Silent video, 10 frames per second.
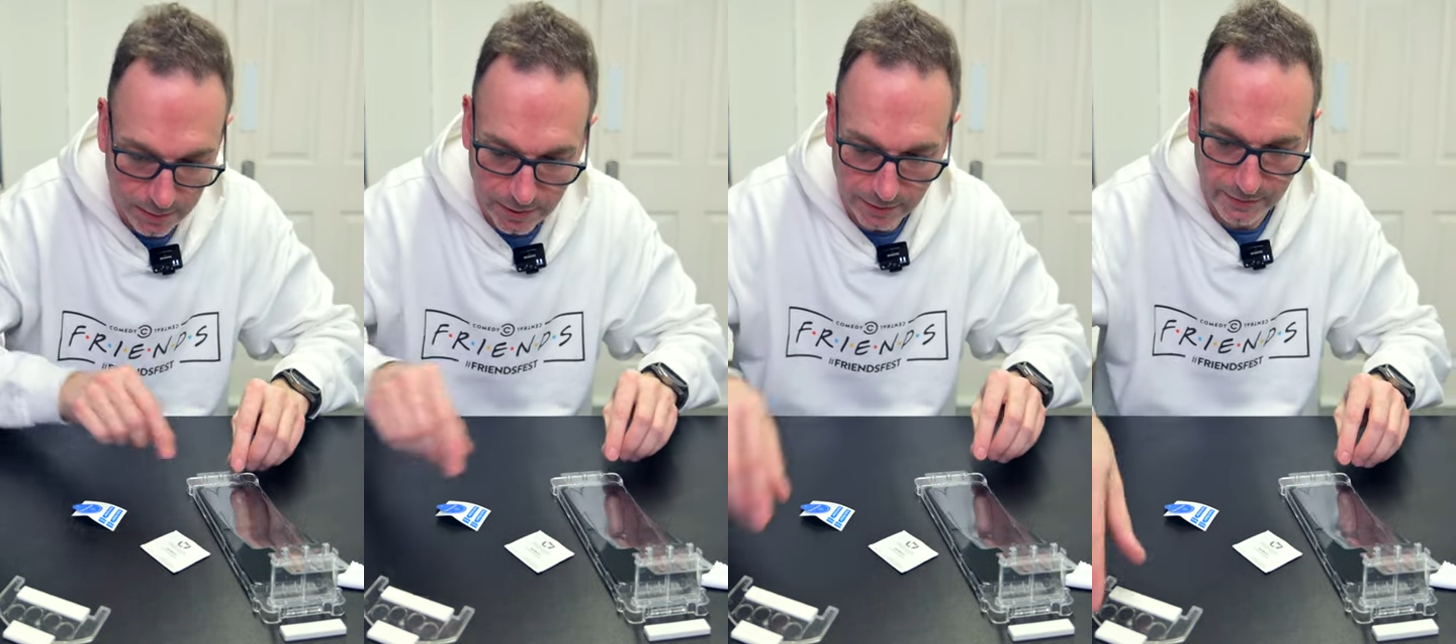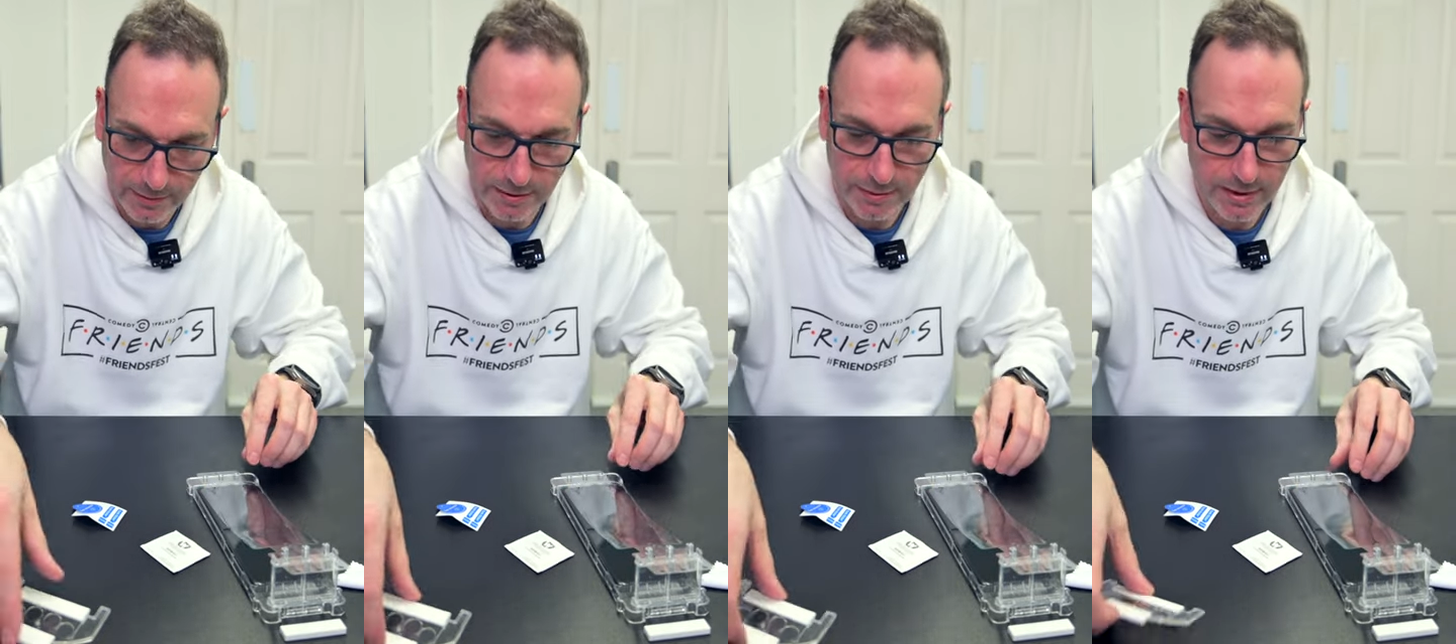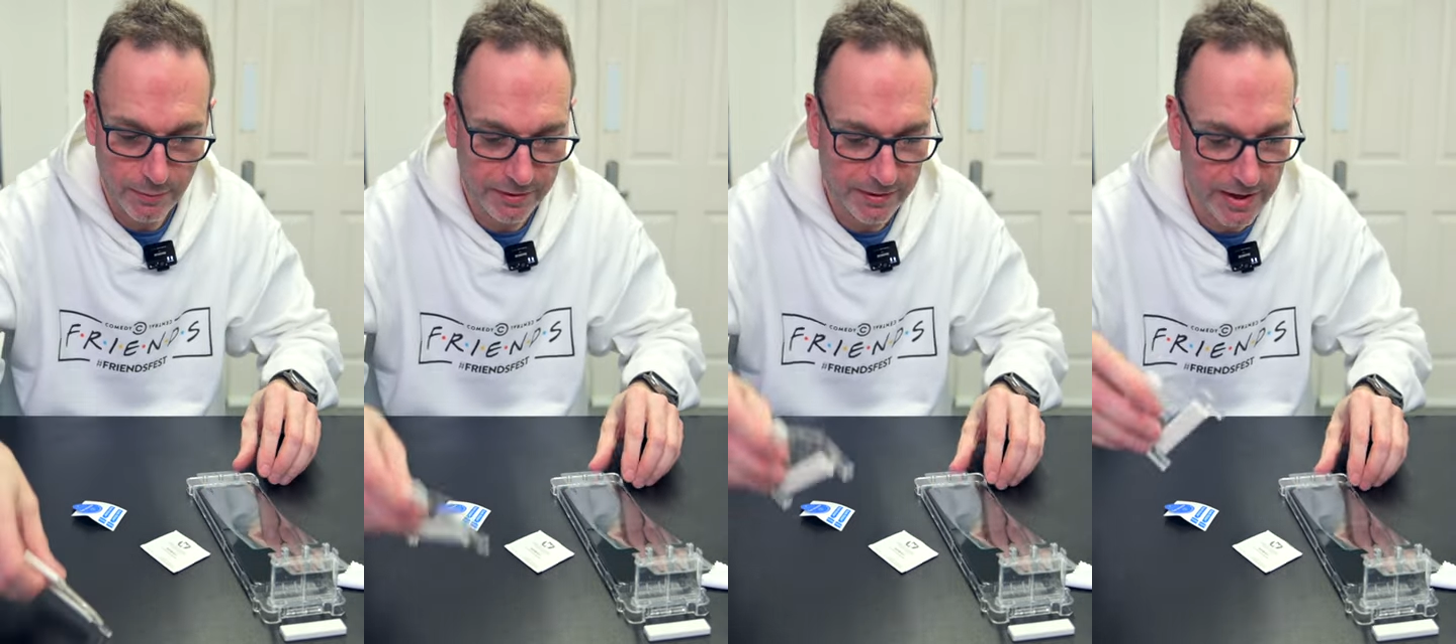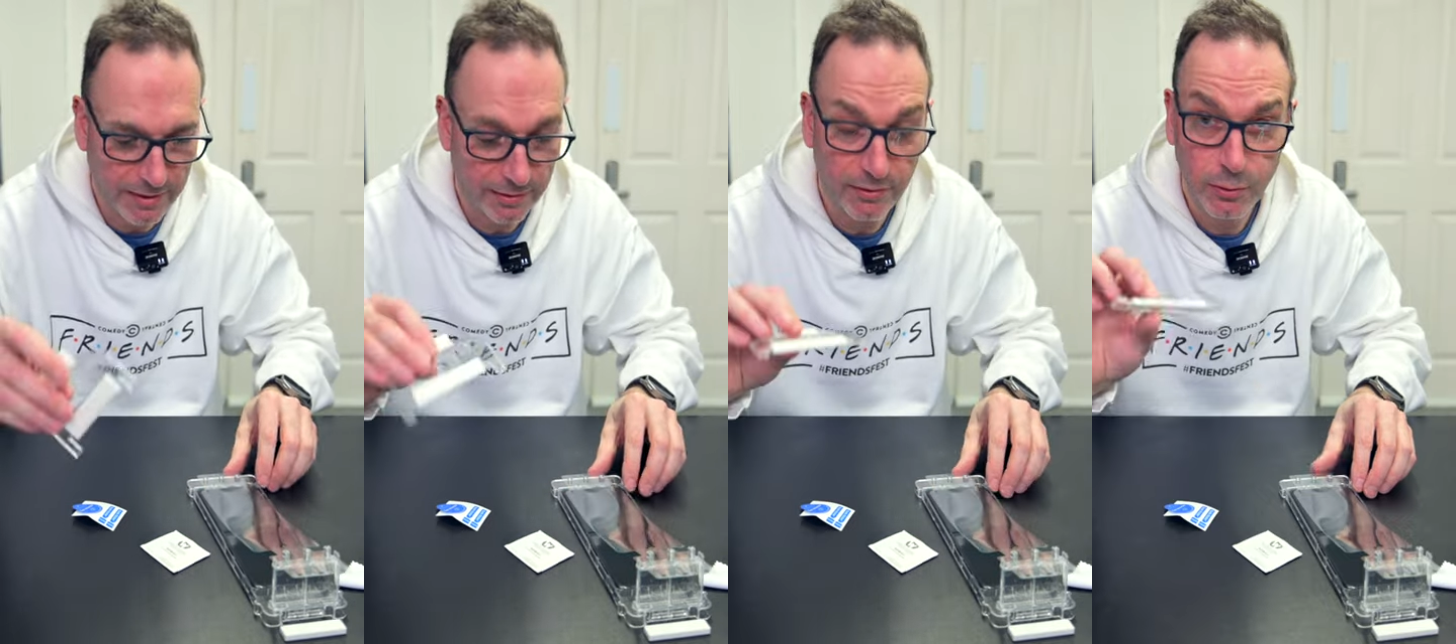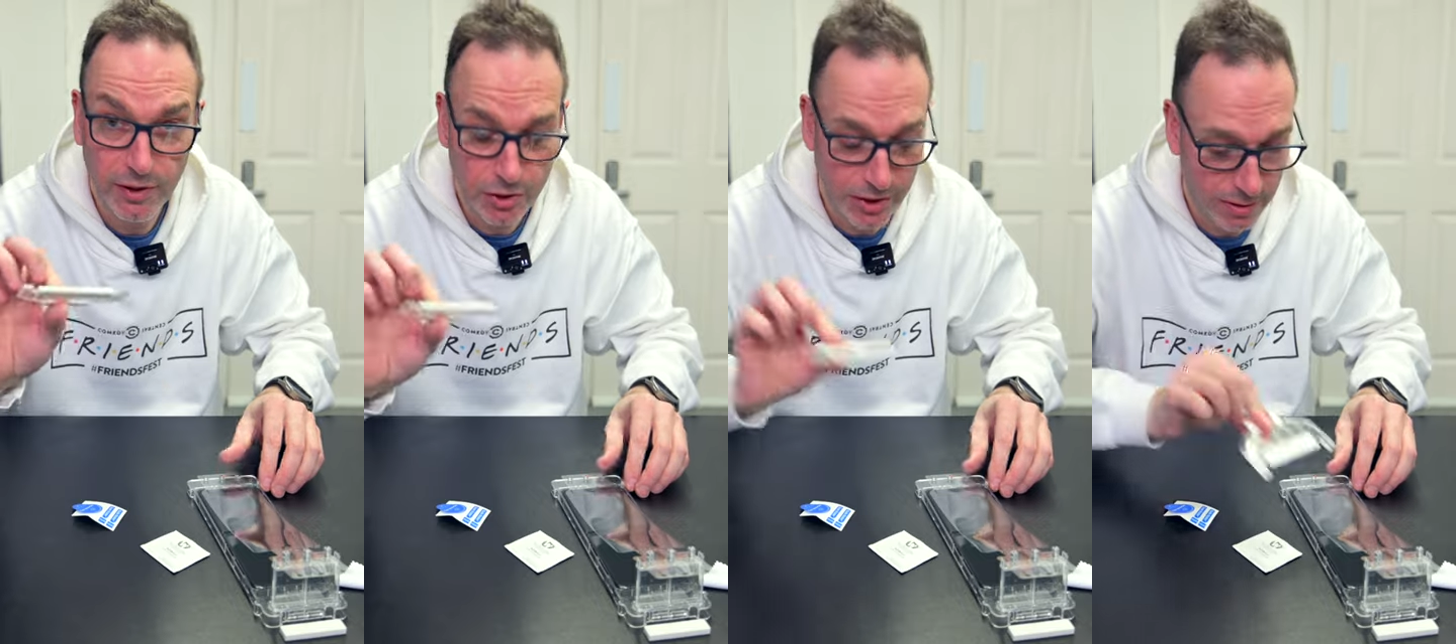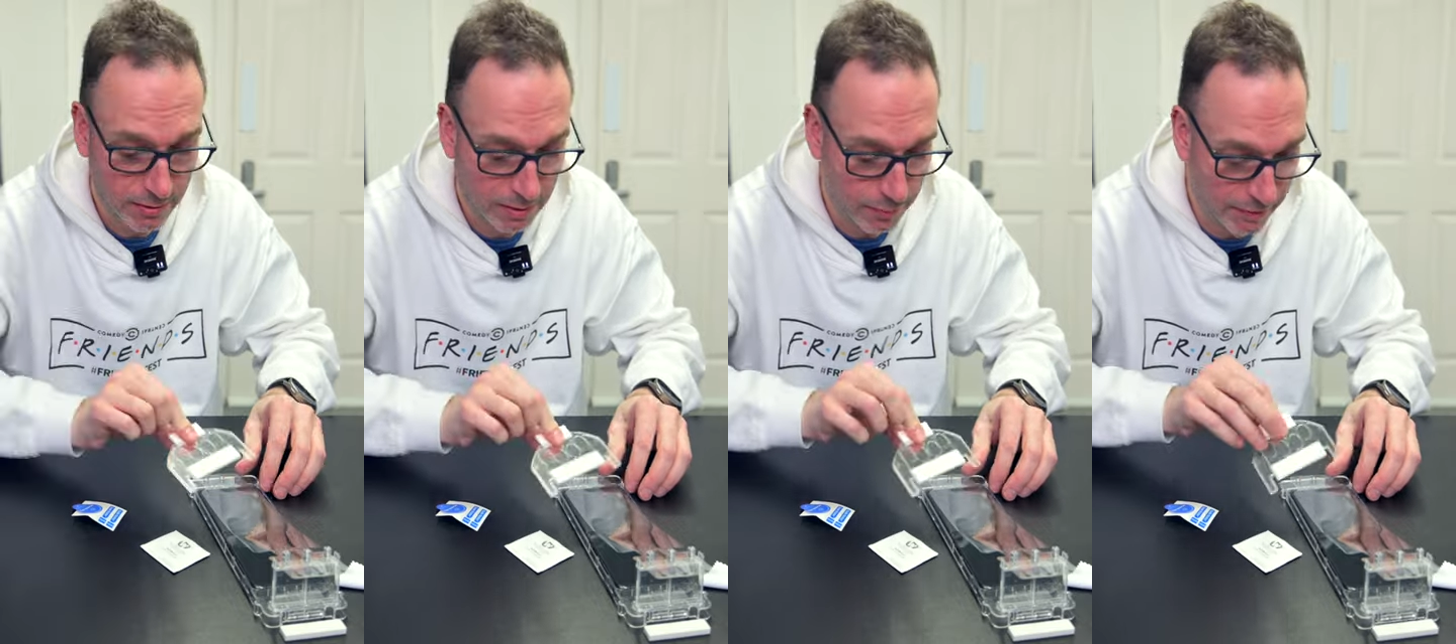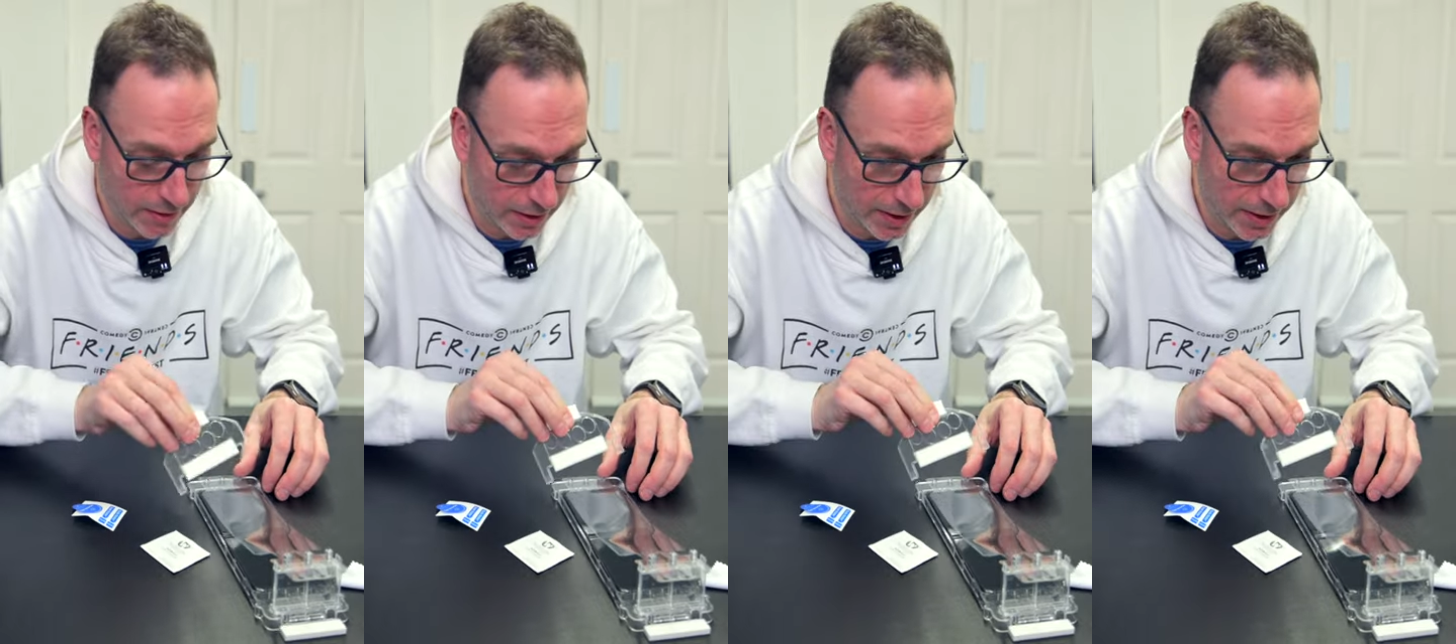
That's in like that. We take the squeegee that we've got